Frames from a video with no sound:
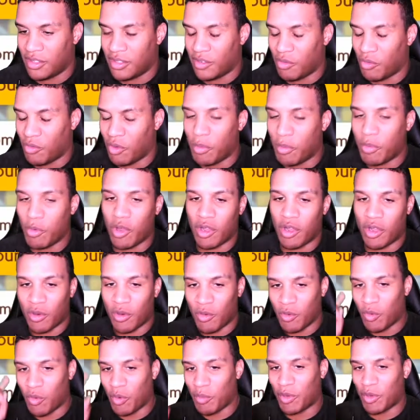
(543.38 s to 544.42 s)
One
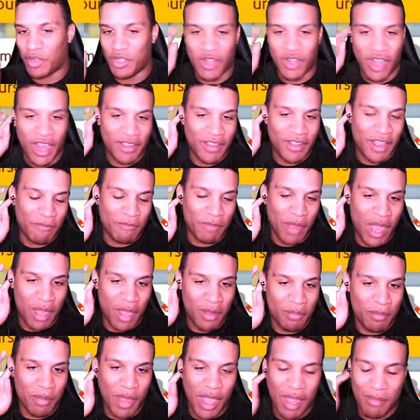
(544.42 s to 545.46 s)
more try.
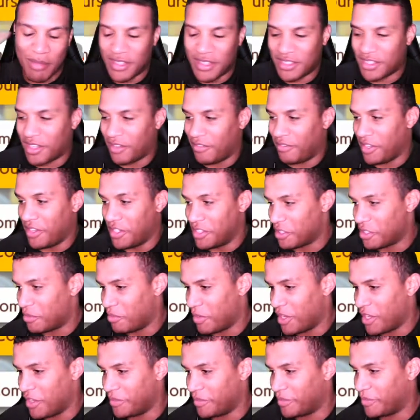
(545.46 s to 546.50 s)
Bob has convinced
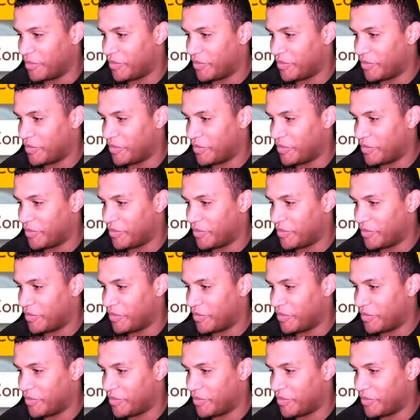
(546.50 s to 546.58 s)
me.